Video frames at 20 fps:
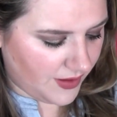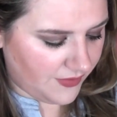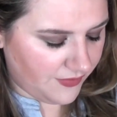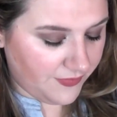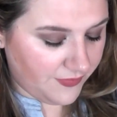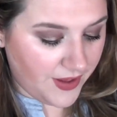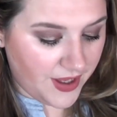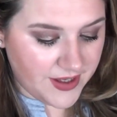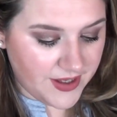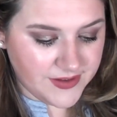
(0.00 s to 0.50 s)

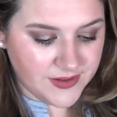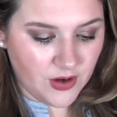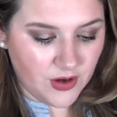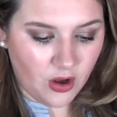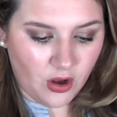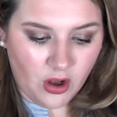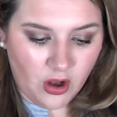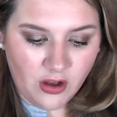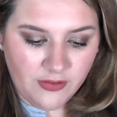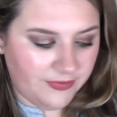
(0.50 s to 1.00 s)
First
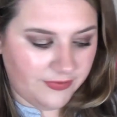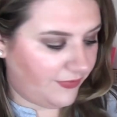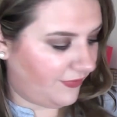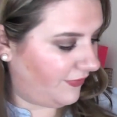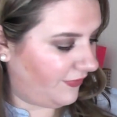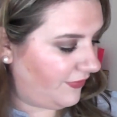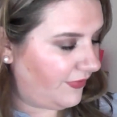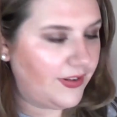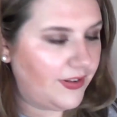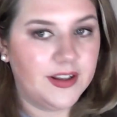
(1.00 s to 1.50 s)

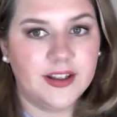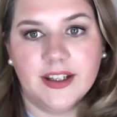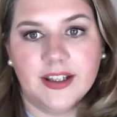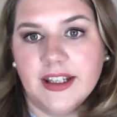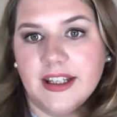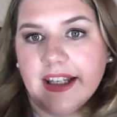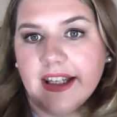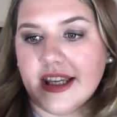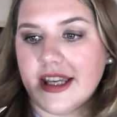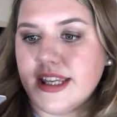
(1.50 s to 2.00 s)
off
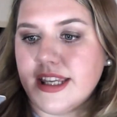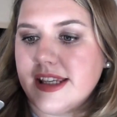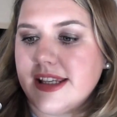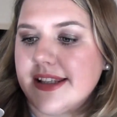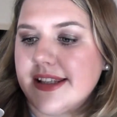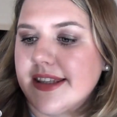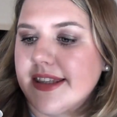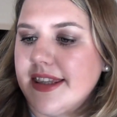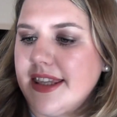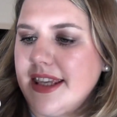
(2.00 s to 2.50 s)

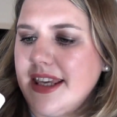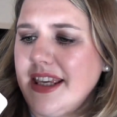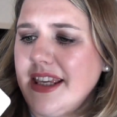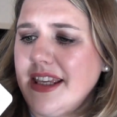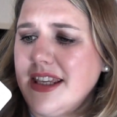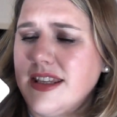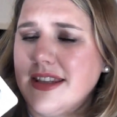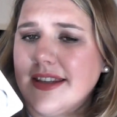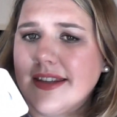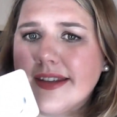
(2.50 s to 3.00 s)
is
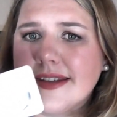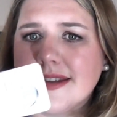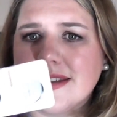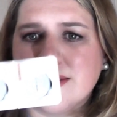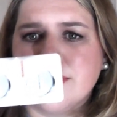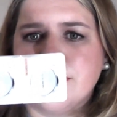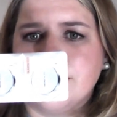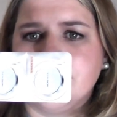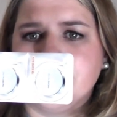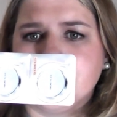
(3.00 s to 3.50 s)

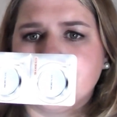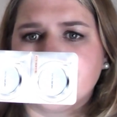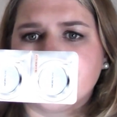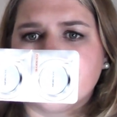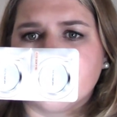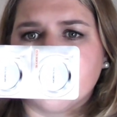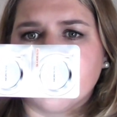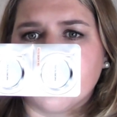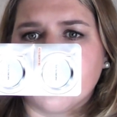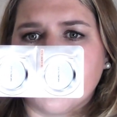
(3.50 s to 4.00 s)
this.
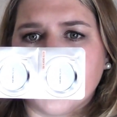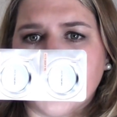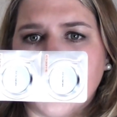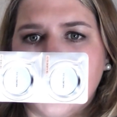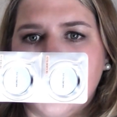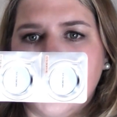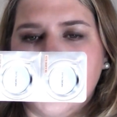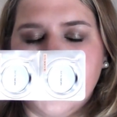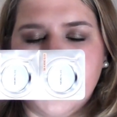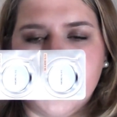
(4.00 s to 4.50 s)

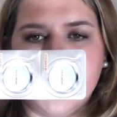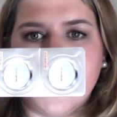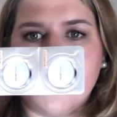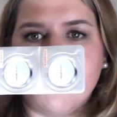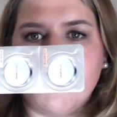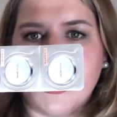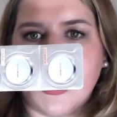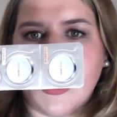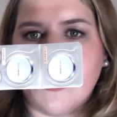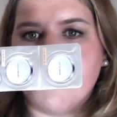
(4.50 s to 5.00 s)
Let
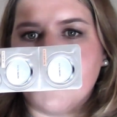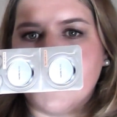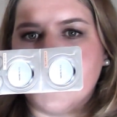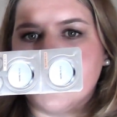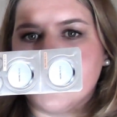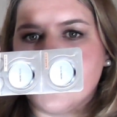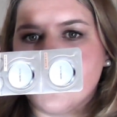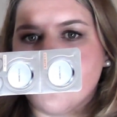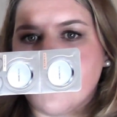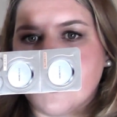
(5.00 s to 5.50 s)
me get my
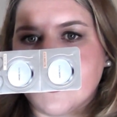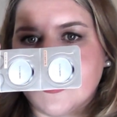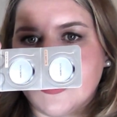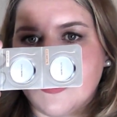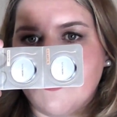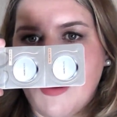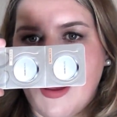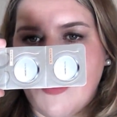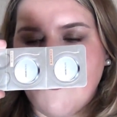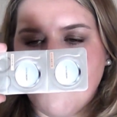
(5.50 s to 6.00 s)
little trusty
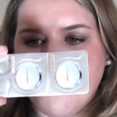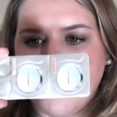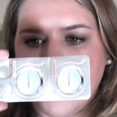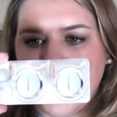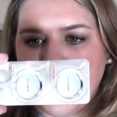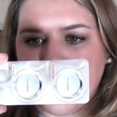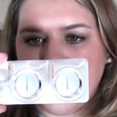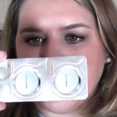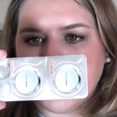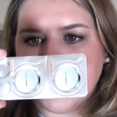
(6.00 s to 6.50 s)

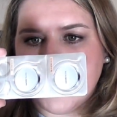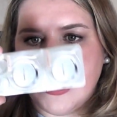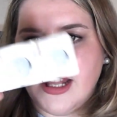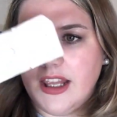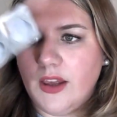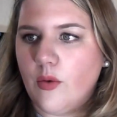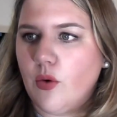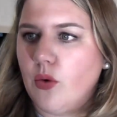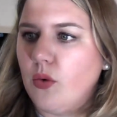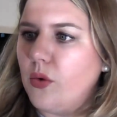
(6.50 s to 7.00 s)
pamphlet and I'll tell
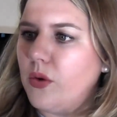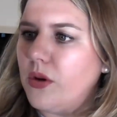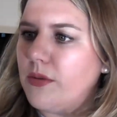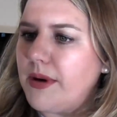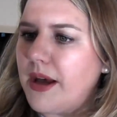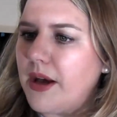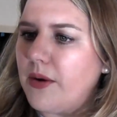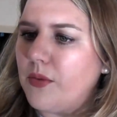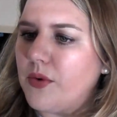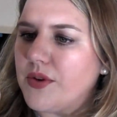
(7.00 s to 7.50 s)
you all
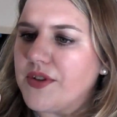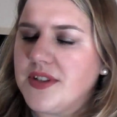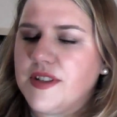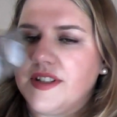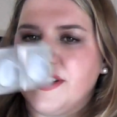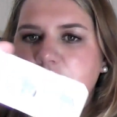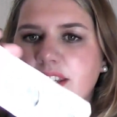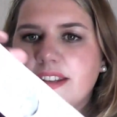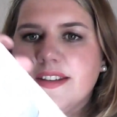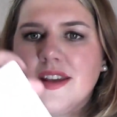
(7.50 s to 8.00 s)
about what it
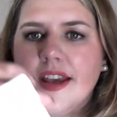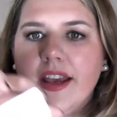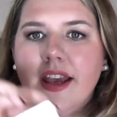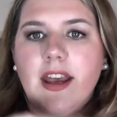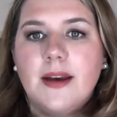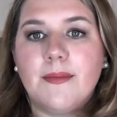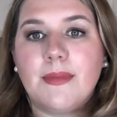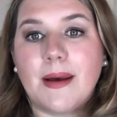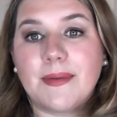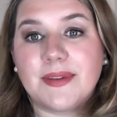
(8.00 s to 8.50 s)
is.
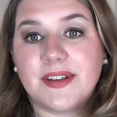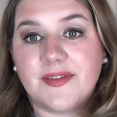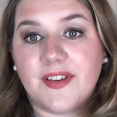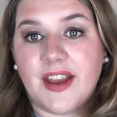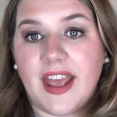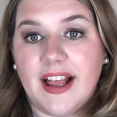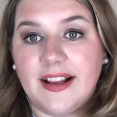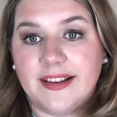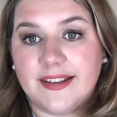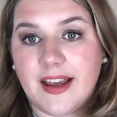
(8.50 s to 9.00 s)
Perhaps if I
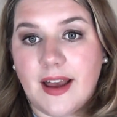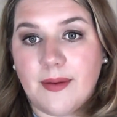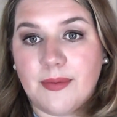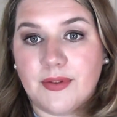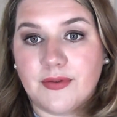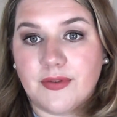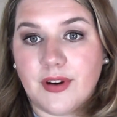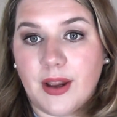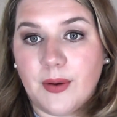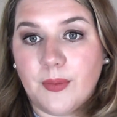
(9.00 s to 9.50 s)
held it up
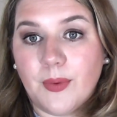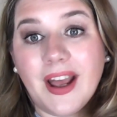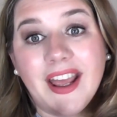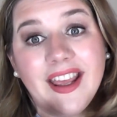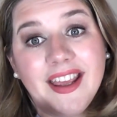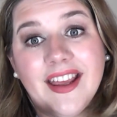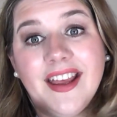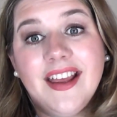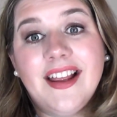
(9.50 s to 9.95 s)
the right way.